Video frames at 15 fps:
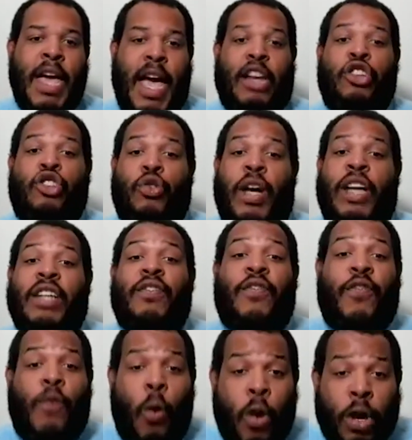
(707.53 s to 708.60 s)
and a
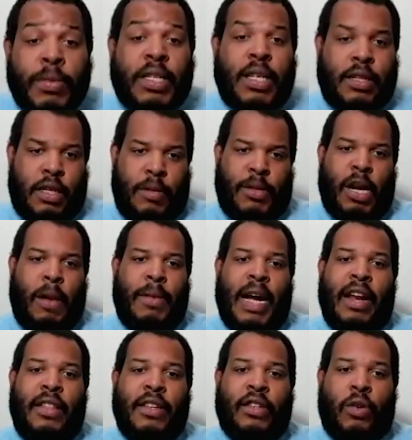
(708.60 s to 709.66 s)
transformed system coming
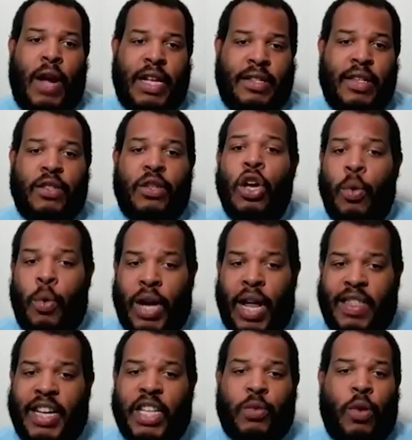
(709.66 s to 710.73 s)
out of this crisis, what I
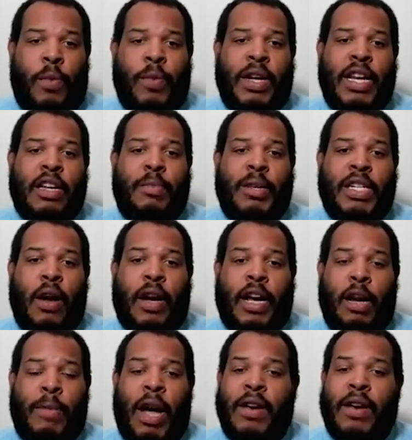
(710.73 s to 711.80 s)
think is what we need to be talking about.